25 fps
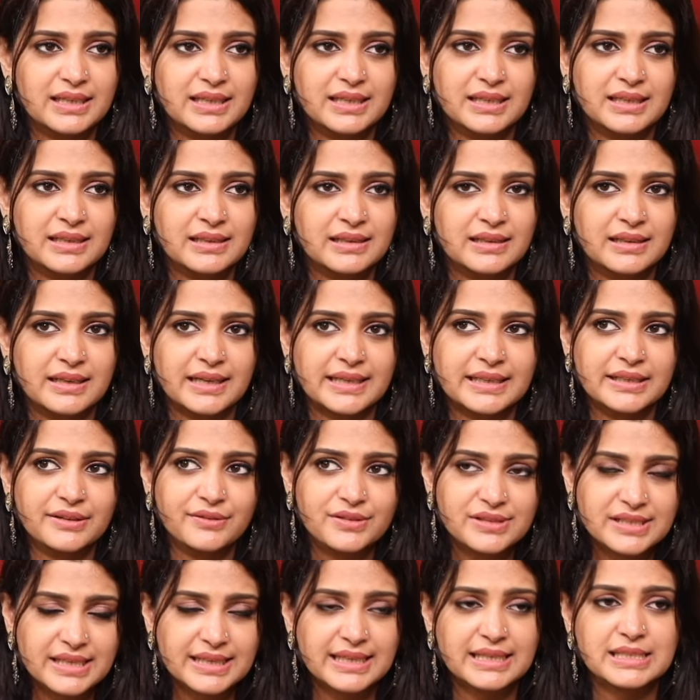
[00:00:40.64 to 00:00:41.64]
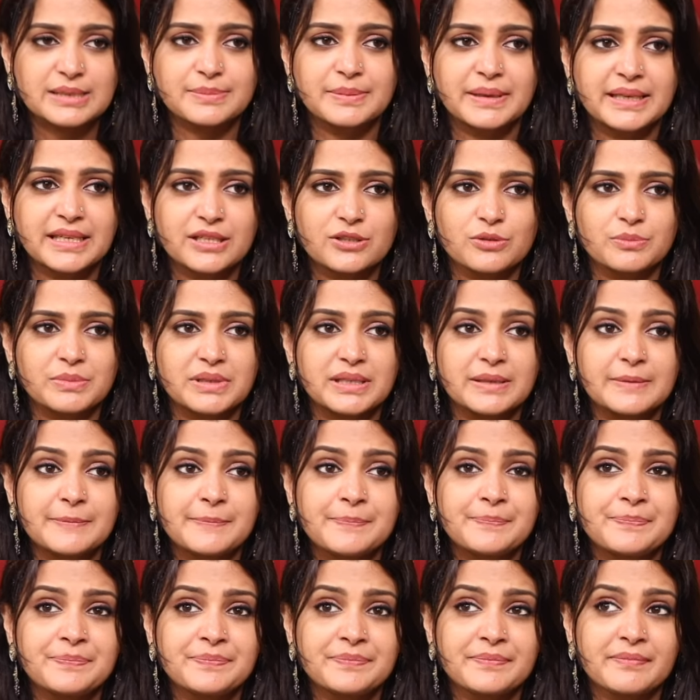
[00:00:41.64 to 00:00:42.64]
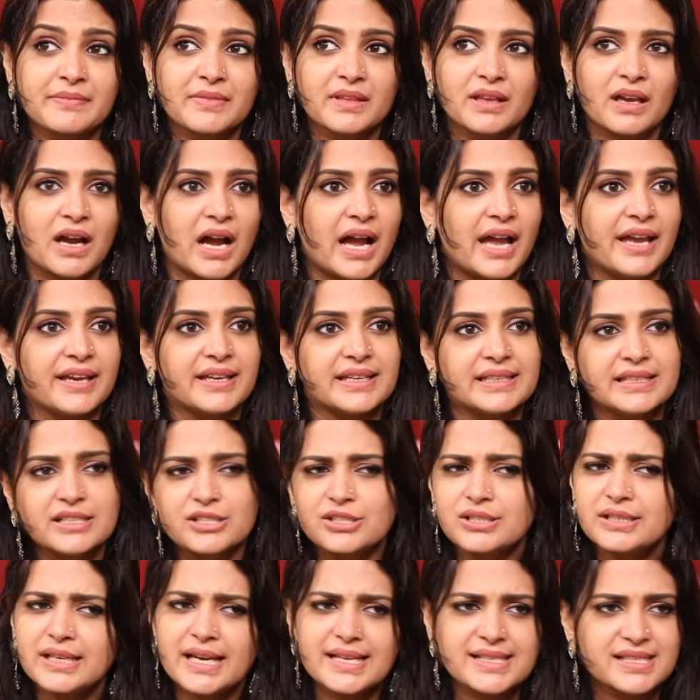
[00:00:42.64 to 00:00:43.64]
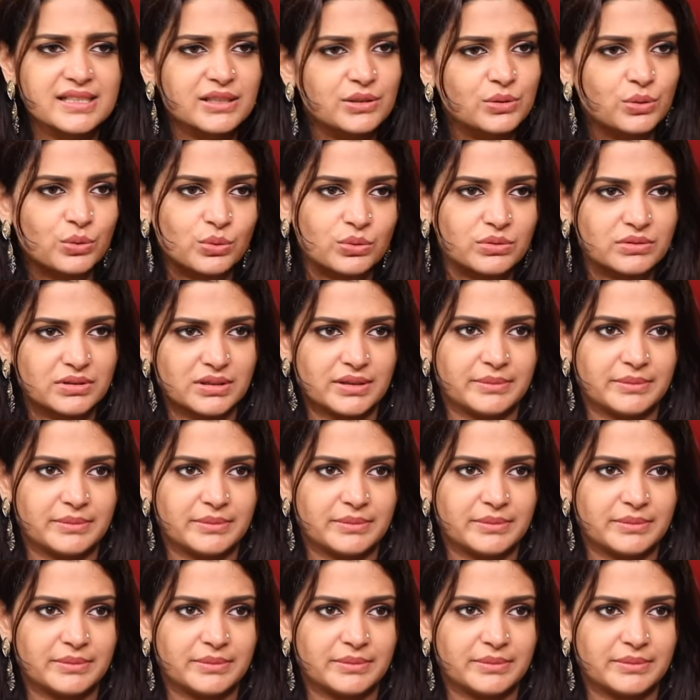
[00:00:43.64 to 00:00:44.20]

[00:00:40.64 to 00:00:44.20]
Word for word: and he was like explaining to me. Initially I said no.